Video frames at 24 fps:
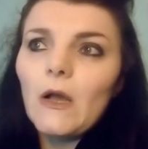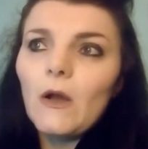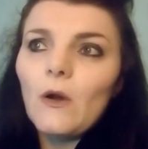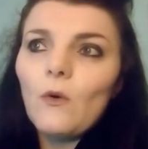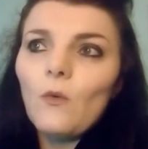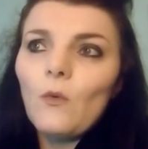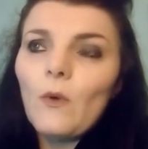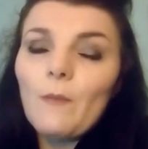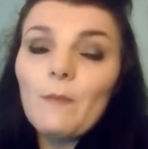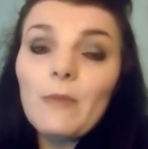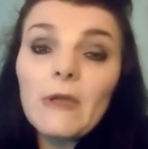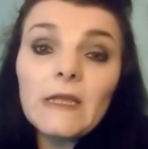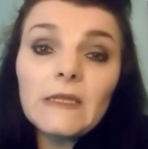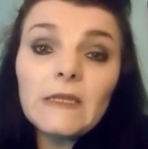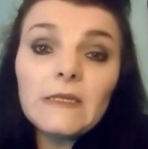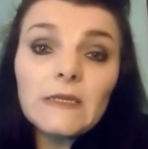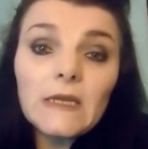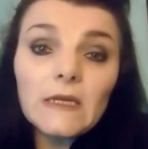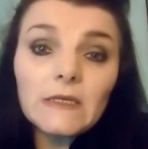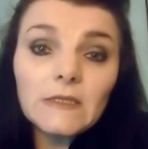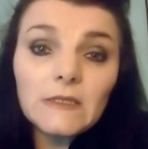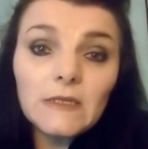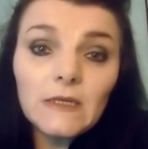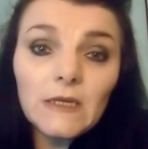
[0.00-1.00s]
When
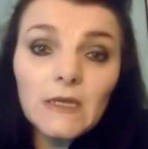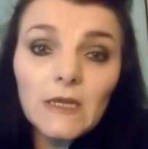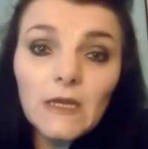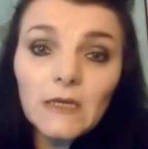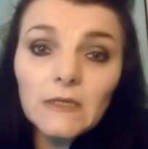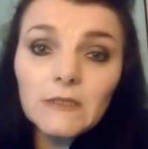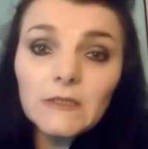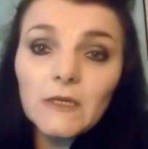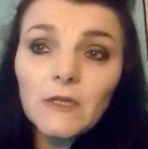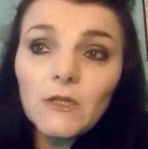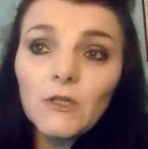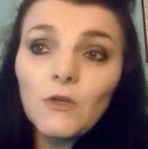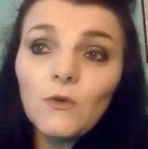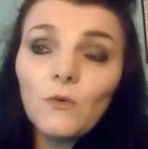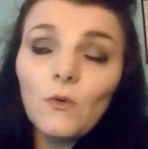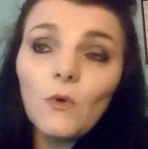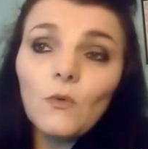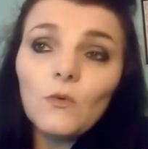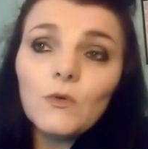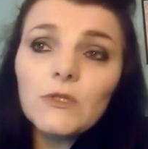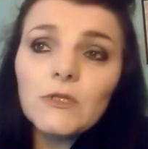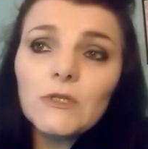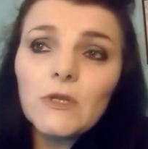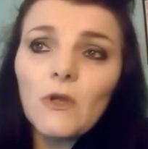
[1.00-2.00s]
PTSD kicks in, you
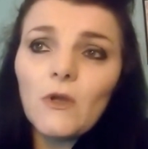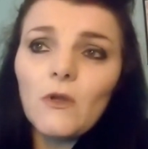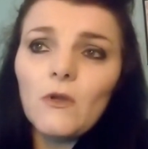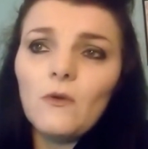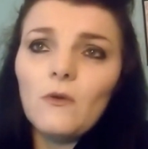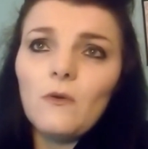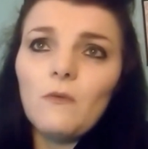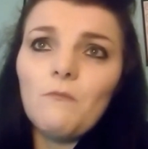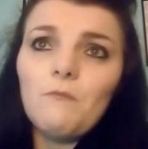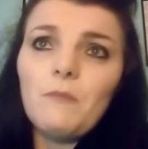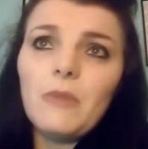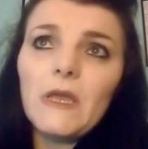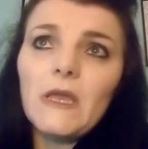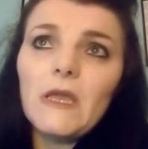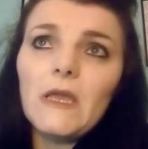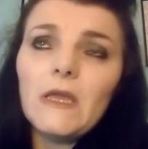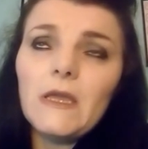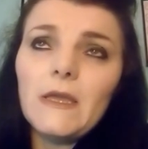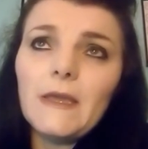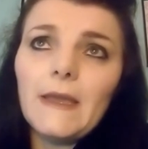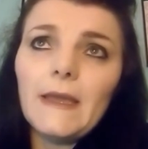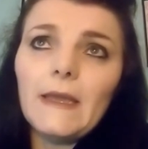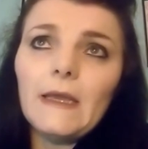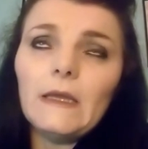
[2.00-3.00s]
will also
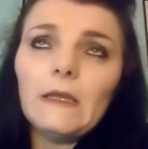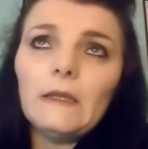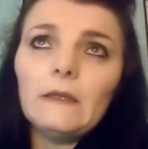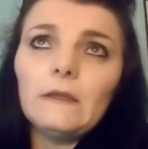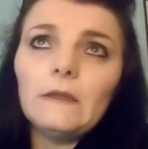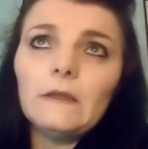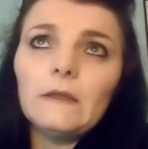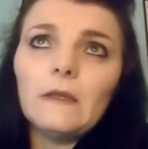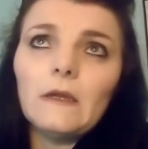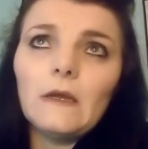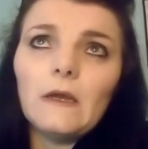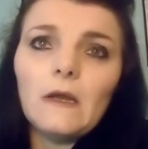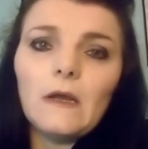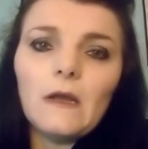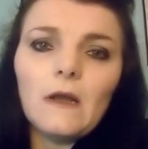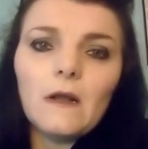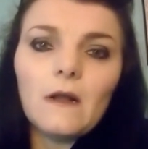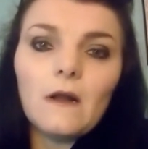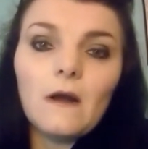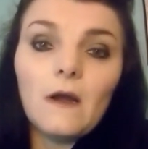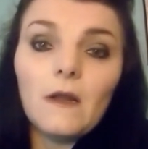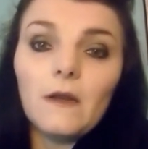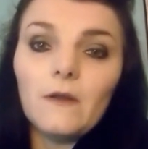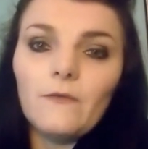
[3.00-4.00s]
be in a
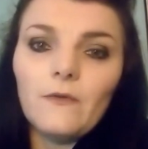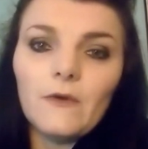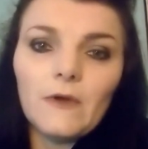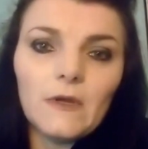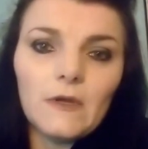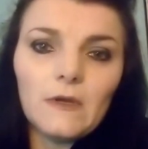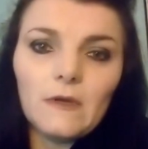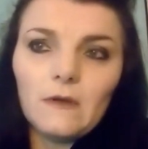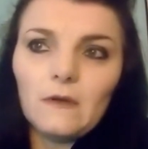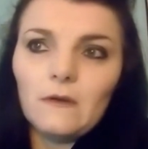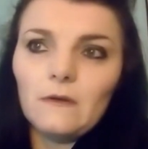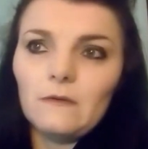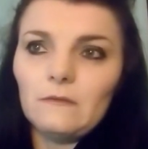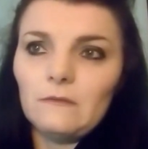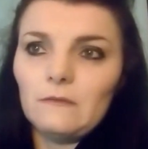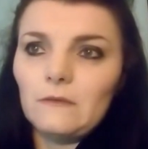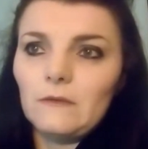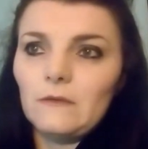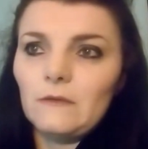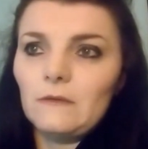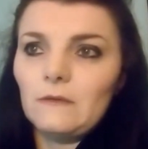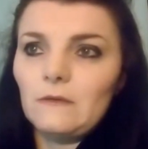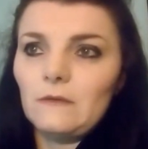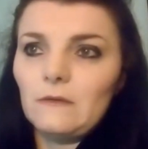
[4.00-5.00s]
kind of a
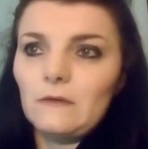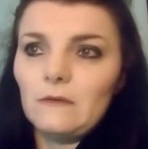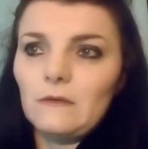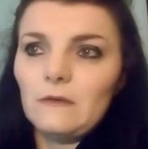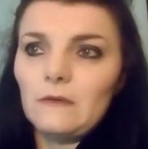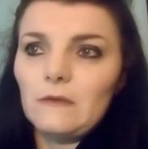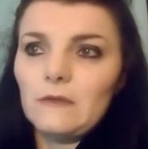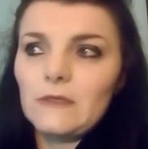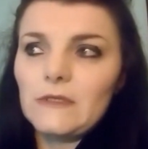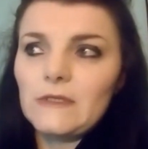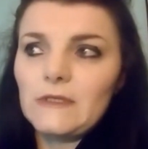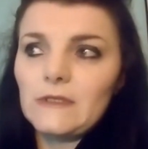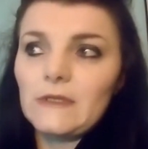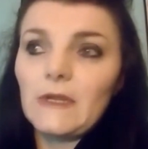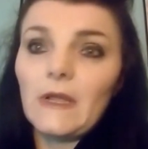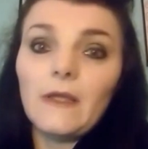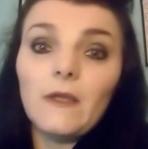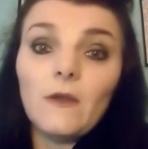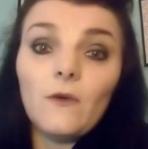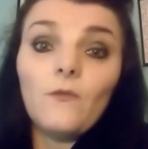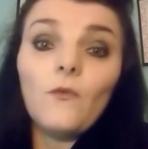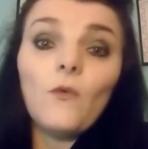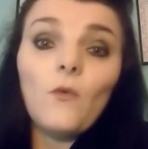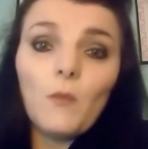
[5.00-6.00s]

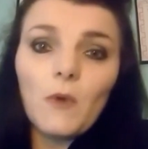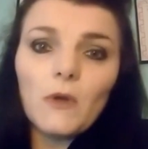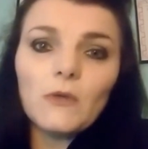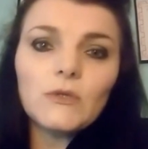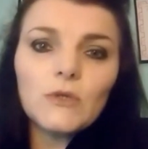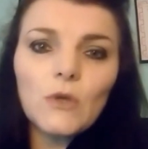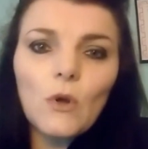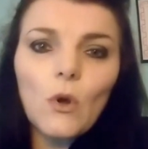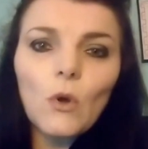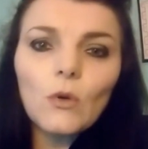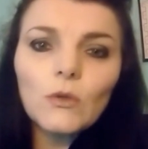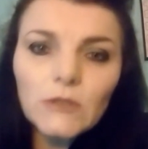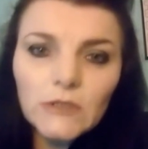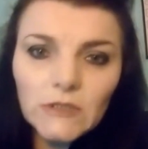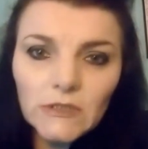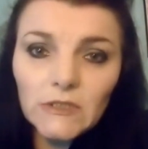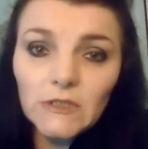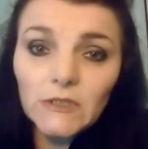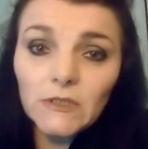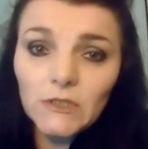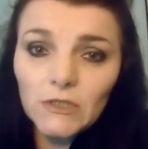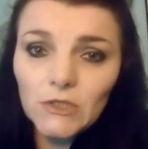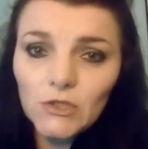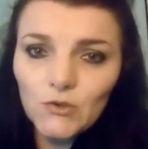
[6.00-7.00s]
state of almost
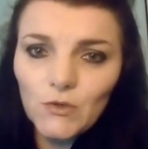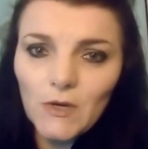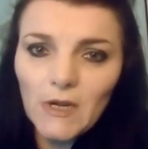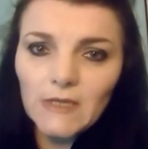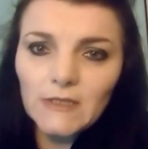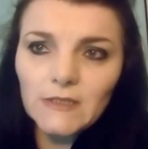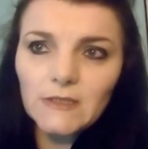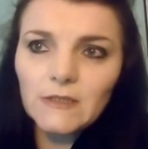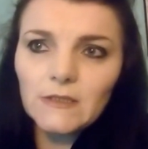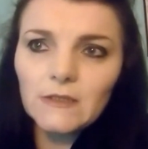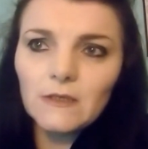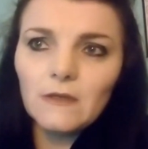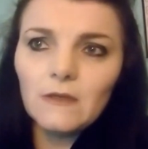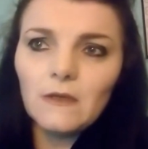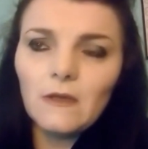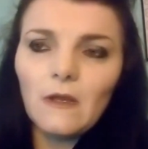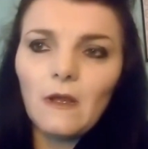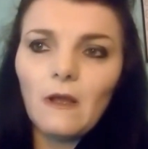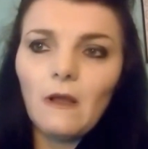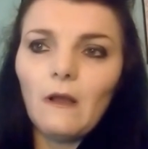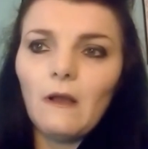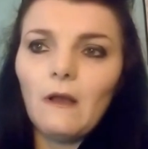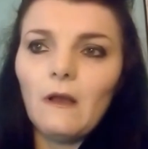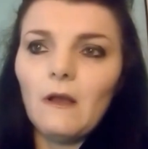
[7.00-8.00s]
constant stress,
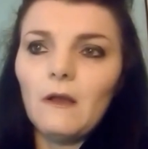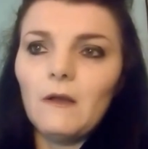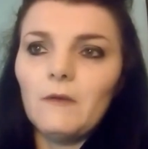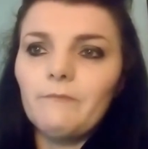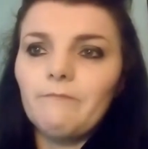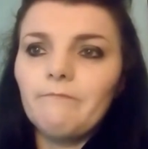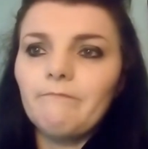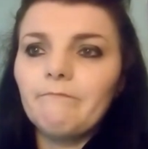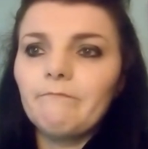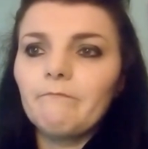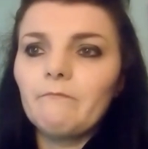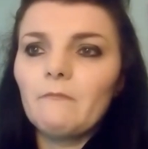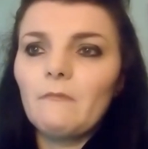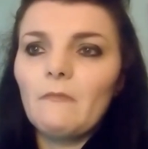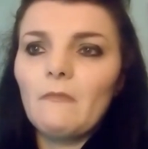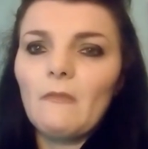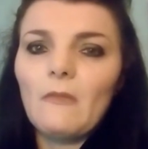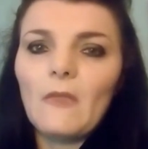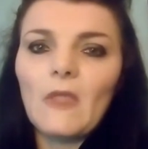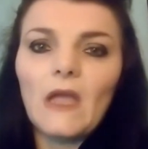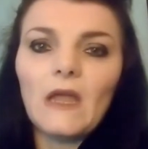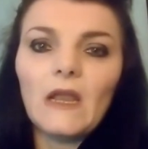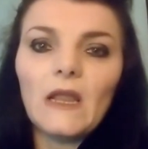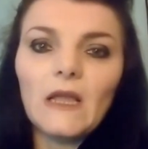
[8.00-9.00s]
and
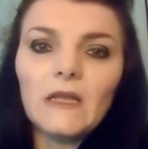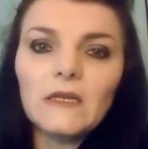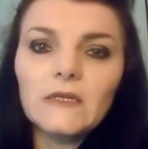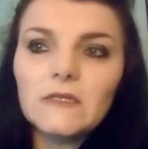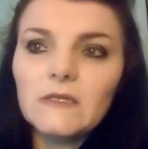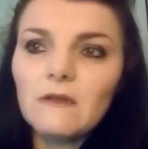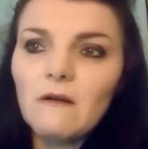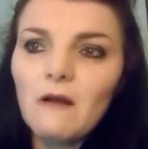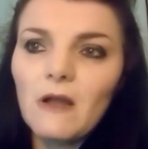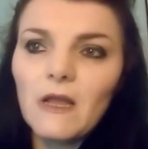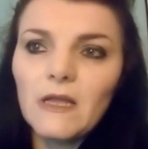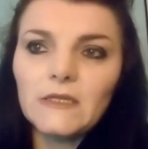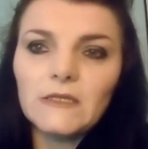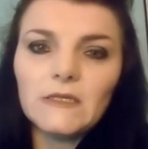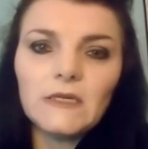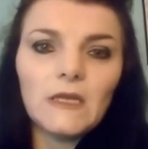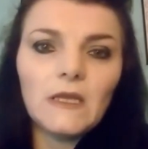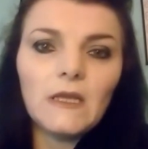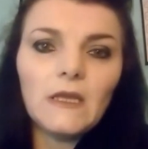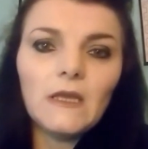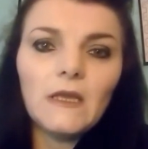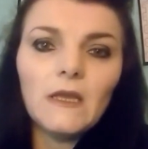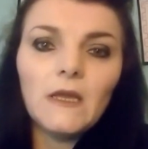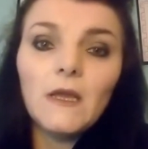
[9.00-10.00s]

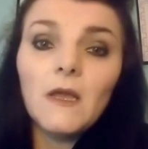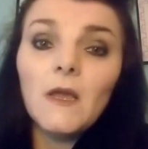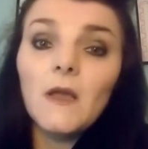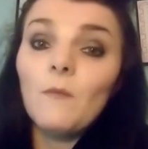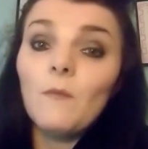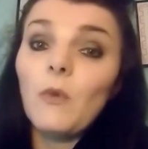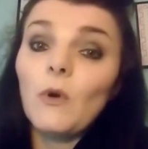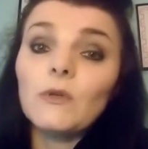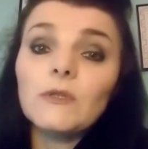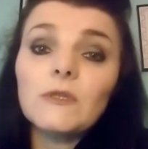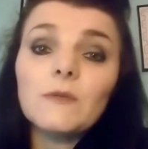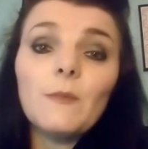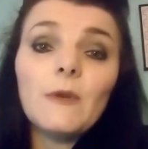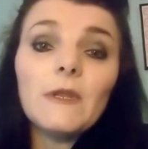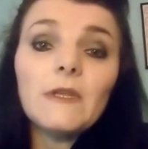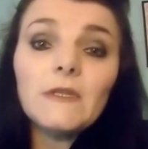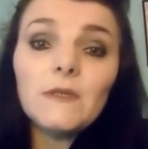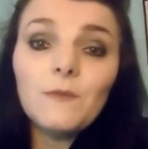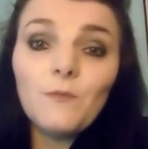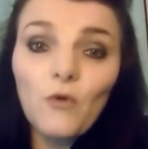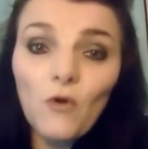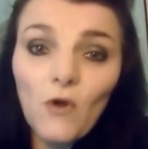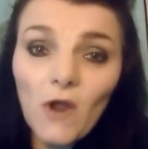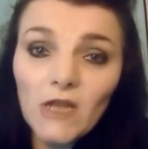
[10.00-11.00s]
anxiety, possibly
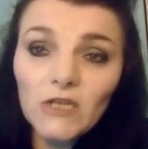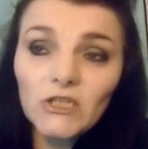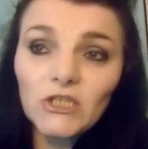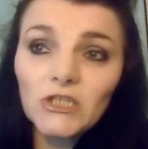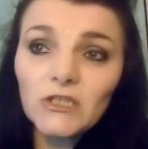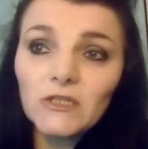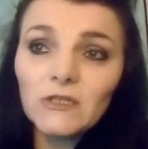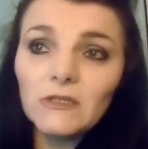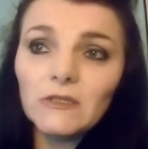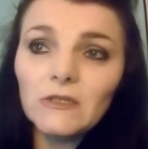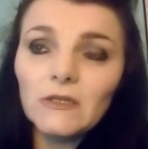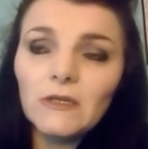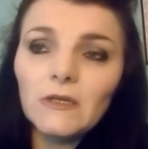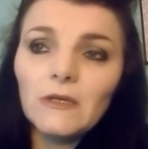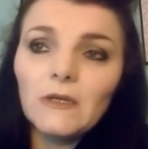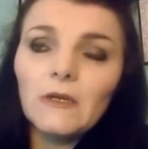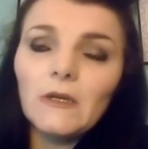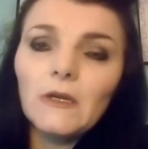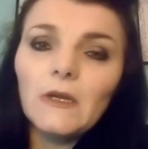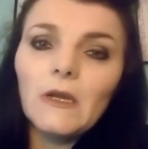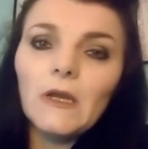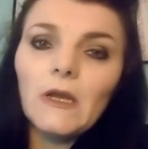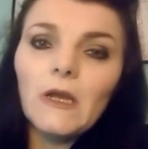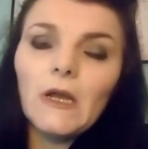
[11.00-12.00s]
depression,
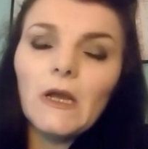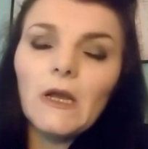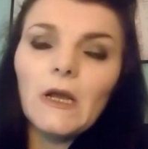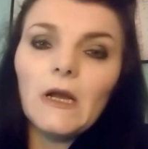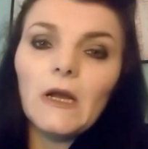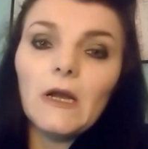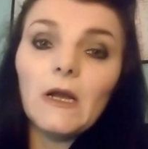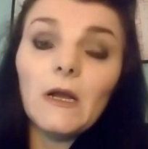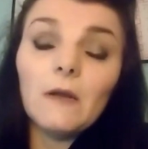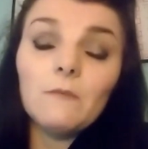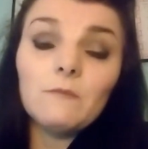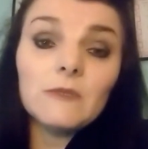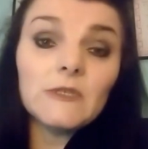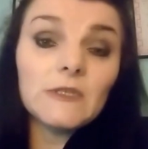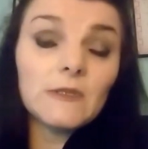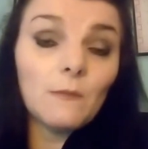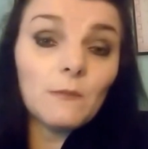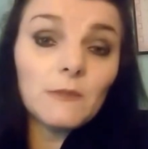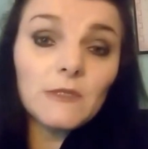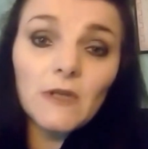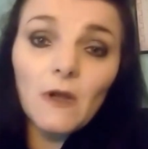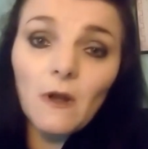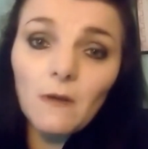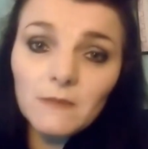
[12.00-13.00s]

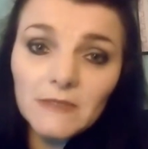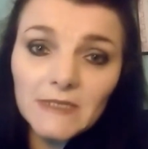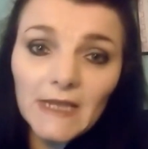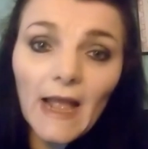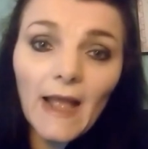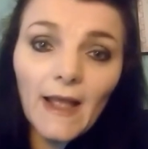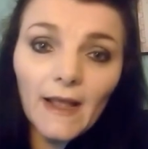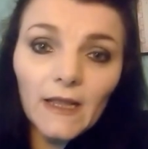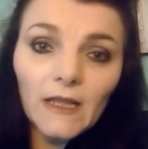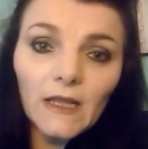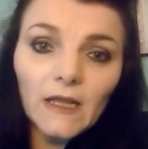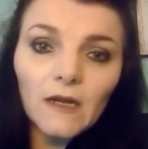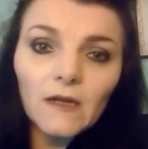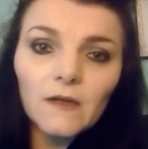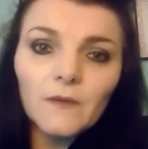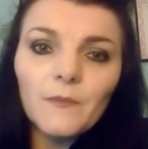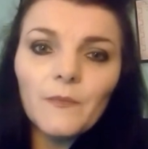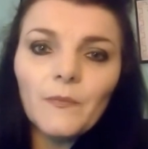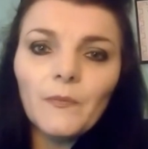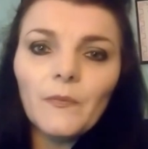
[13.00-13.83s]
sometimes anger.